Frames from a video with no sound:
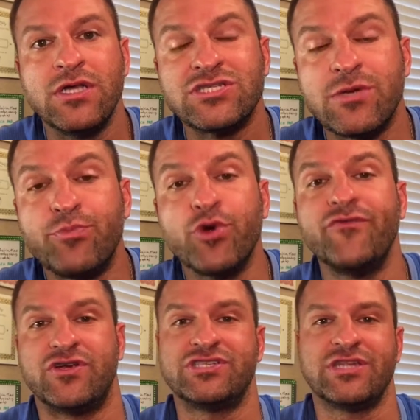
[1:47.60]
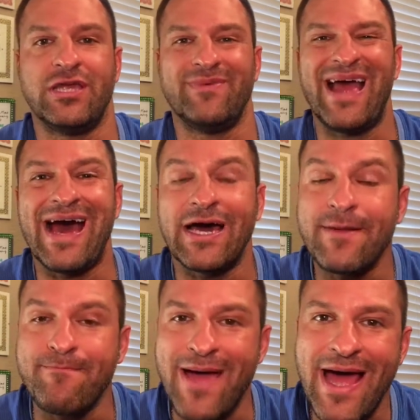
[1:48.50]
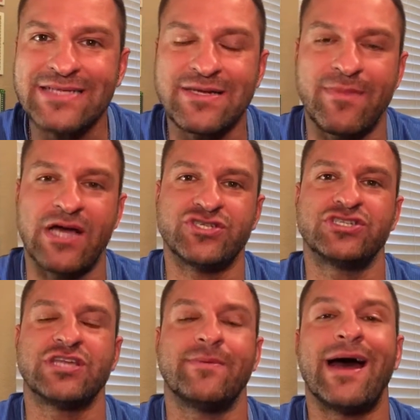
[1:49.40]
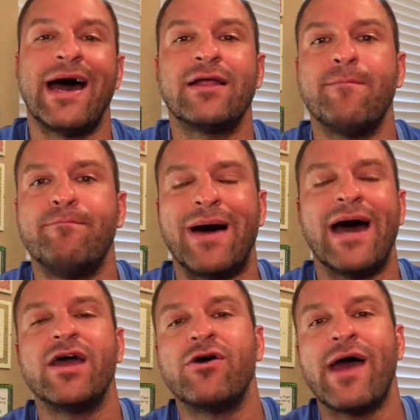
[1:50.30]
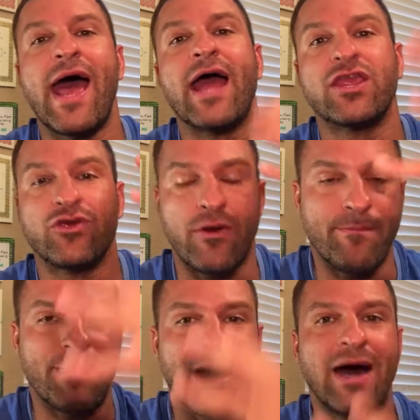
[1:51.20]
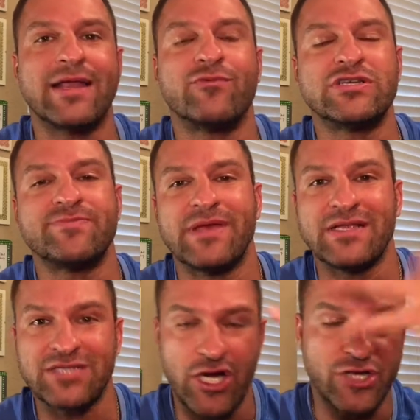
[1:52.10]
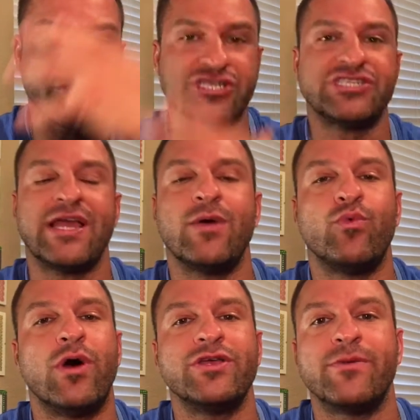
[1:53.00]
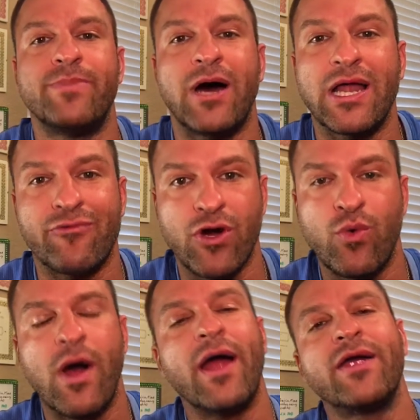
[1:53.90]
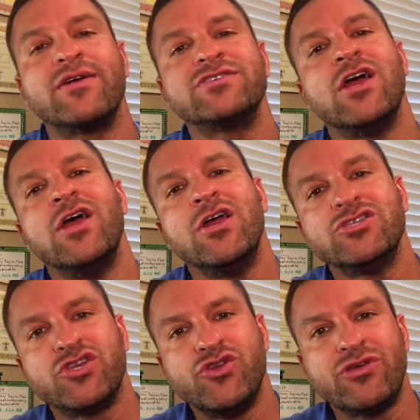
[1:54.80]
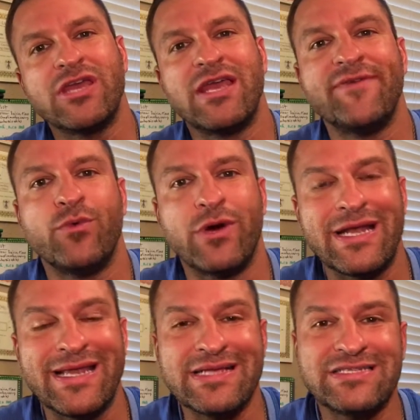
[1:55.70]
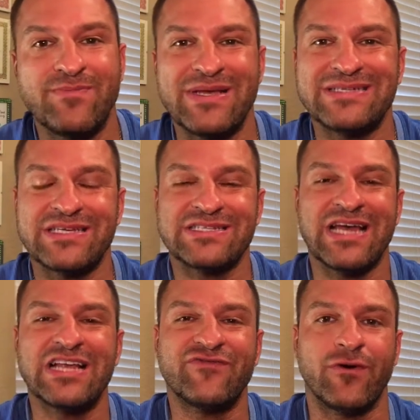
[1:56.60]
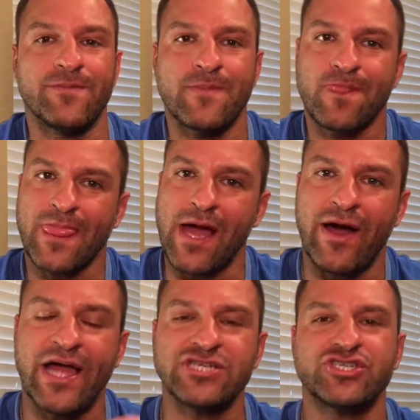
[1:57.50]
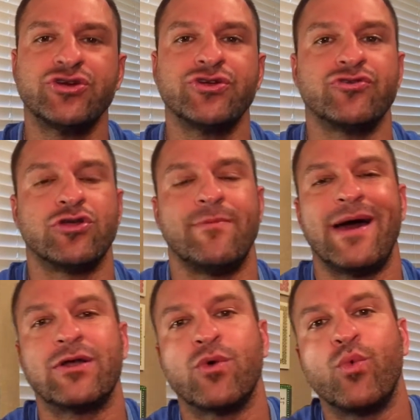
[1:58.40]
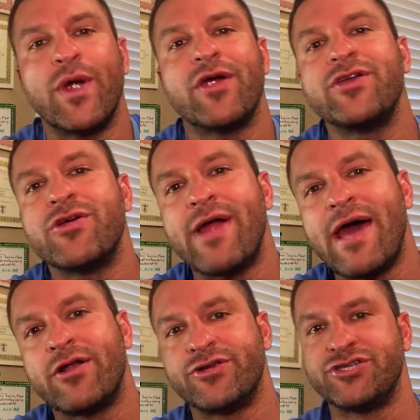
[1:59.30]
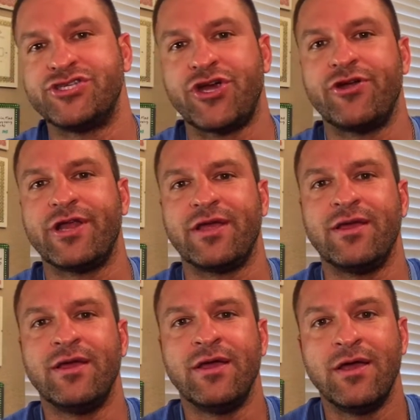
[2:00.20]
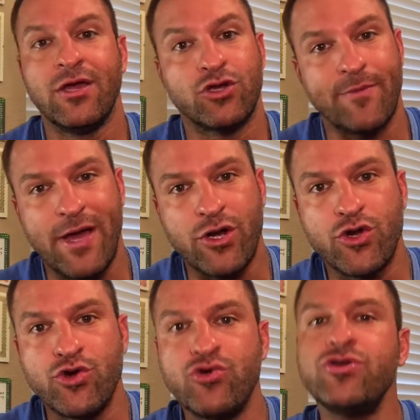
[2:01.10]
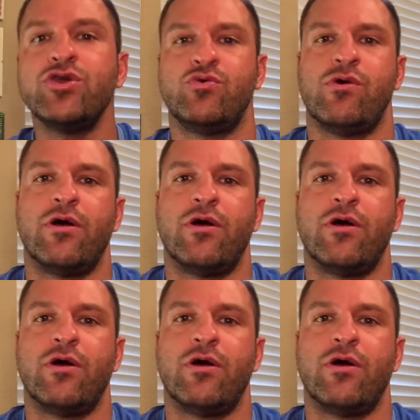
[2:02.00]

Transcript: to improve your sleep, how to maximize your sleep, how to biohack your body, which means understand what your body requires so you can give it what it needs to be successful. Now, I assure you, no matter where you're at on your journey, no matter who you